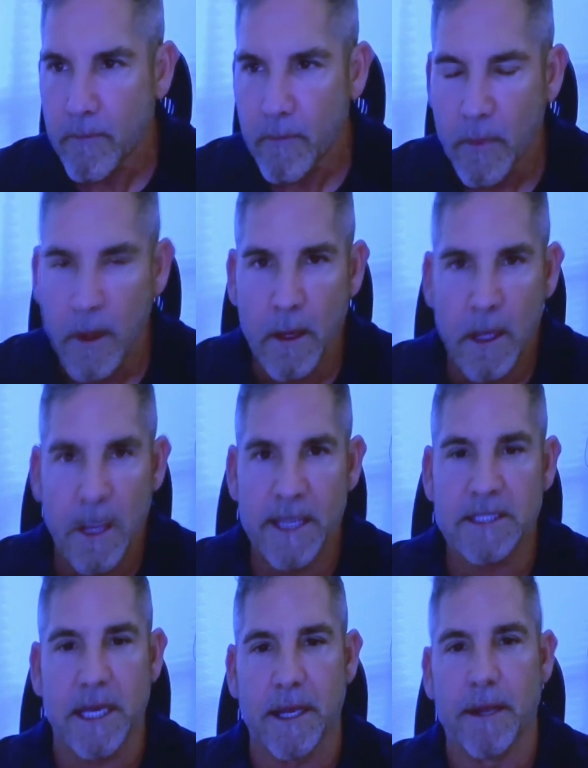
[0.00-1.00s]
he
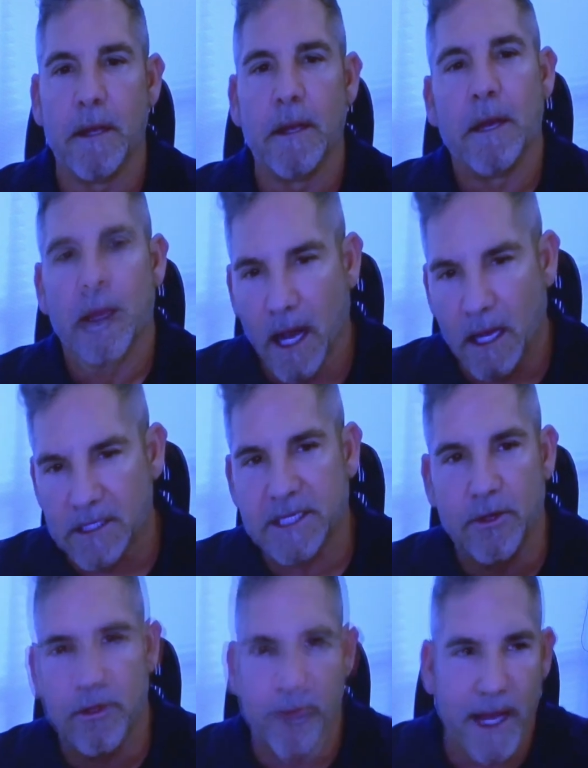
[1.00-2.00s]
said, I'll see
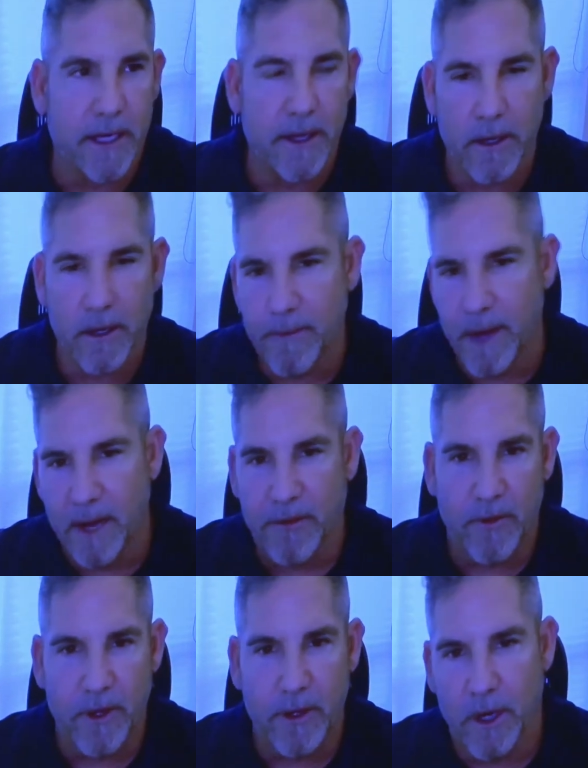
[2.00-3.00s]
you back here in about
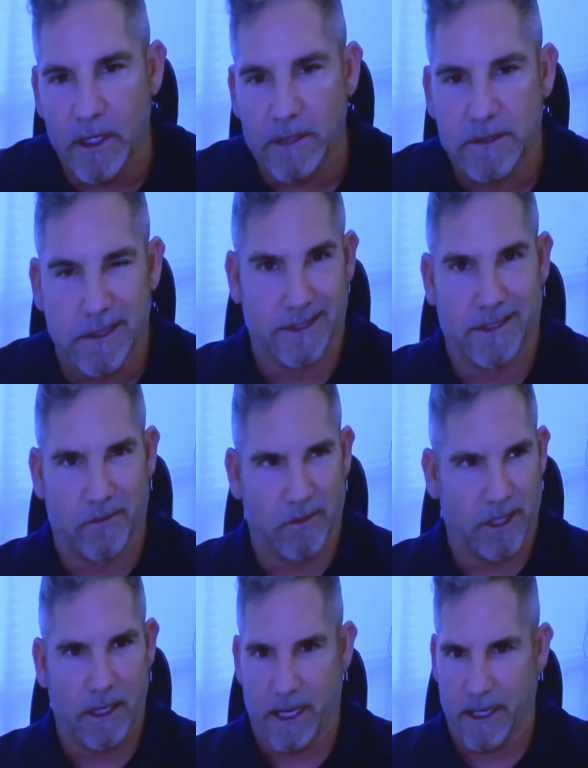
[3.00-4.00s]
3 months. I said,
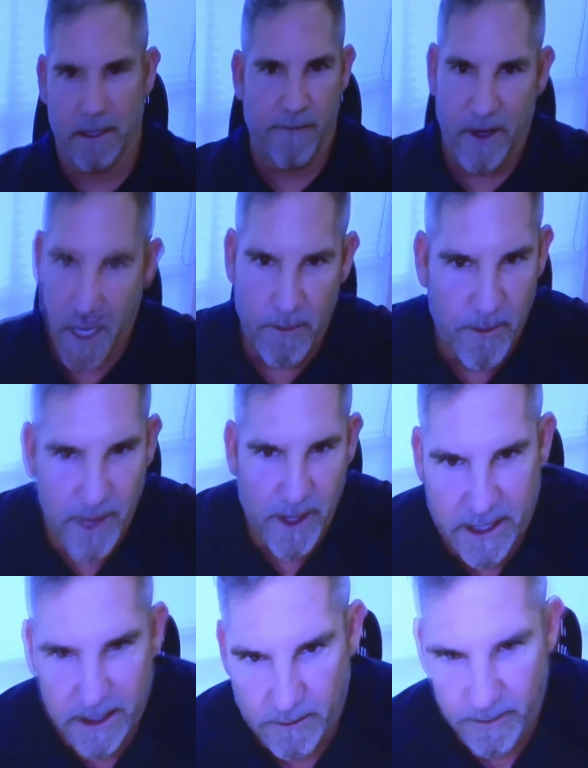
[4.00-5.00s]
what? I ain't never coming
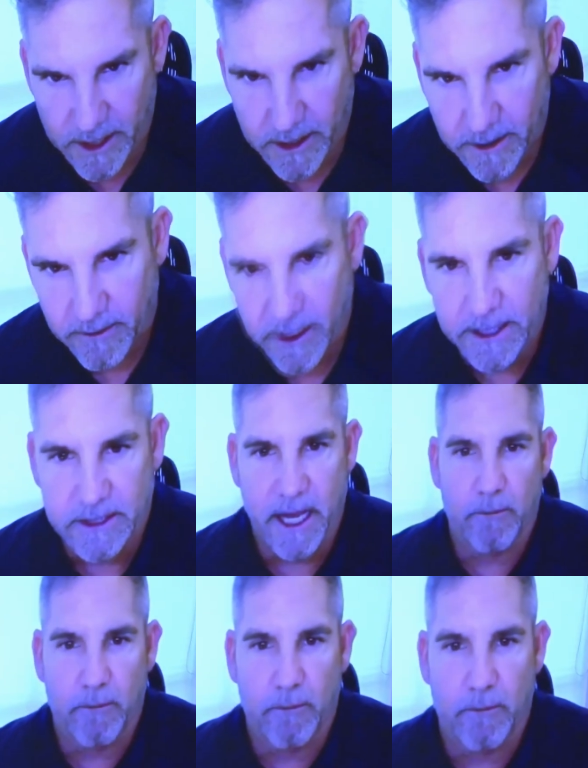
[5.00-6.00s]
back here, man. His
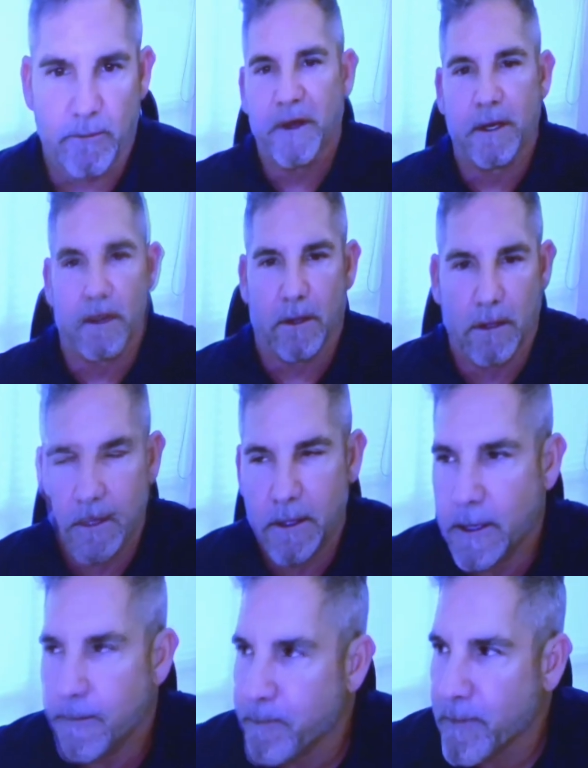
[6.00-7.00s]
name was Phil.
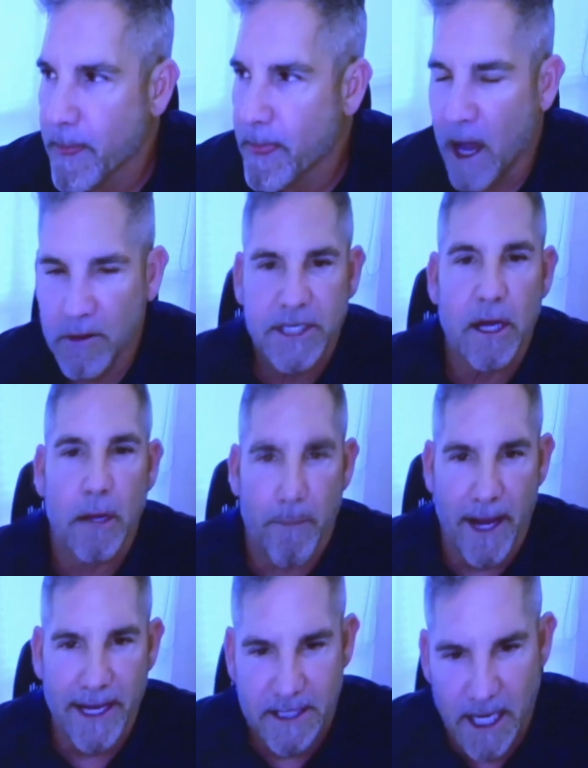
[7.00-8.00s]
I was
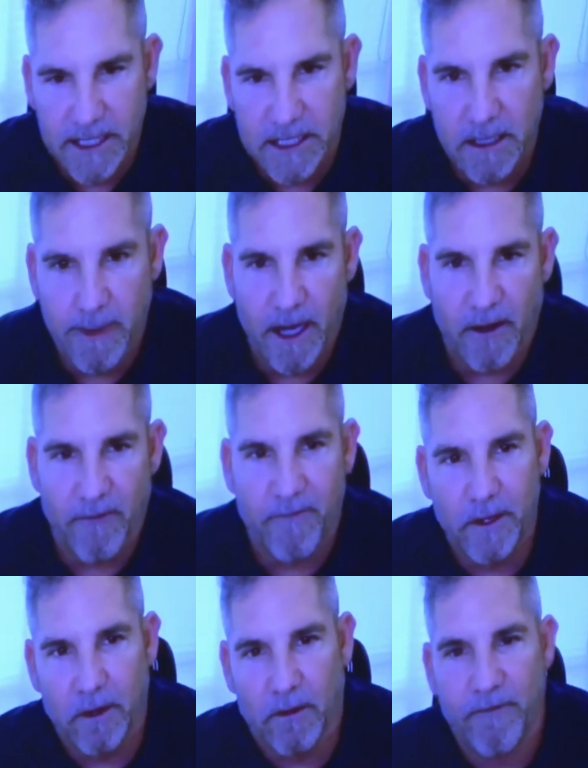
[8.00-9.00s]
telling Mike Tyson about
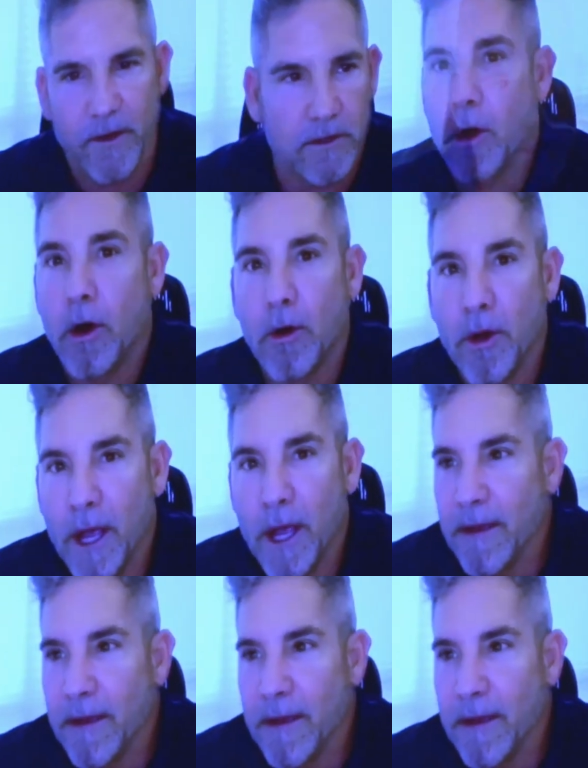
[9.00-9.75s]
Phil. Phil's like,